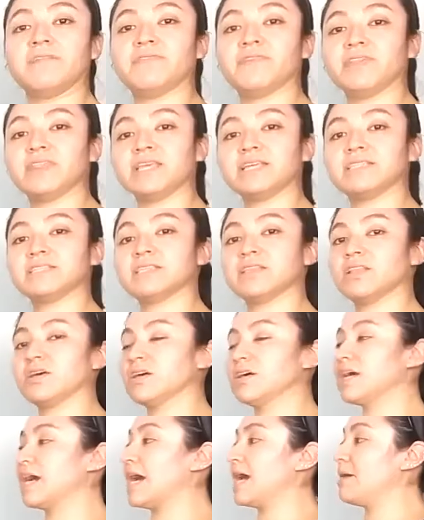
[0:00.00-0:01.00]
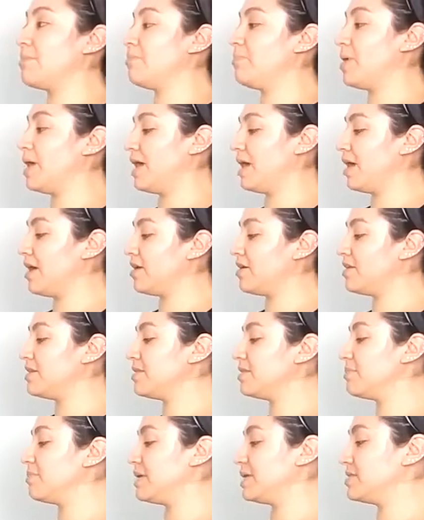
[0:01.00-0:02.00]
And for this look, I paired
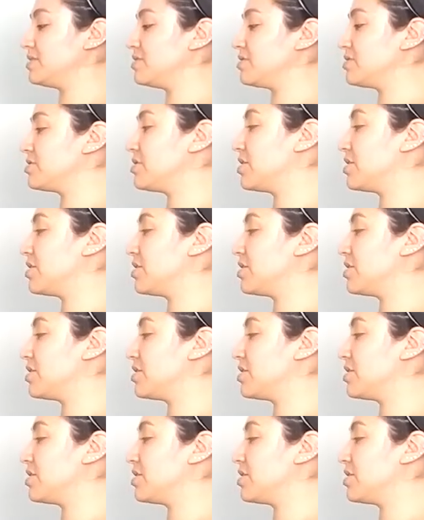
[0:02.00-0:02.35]
the pencil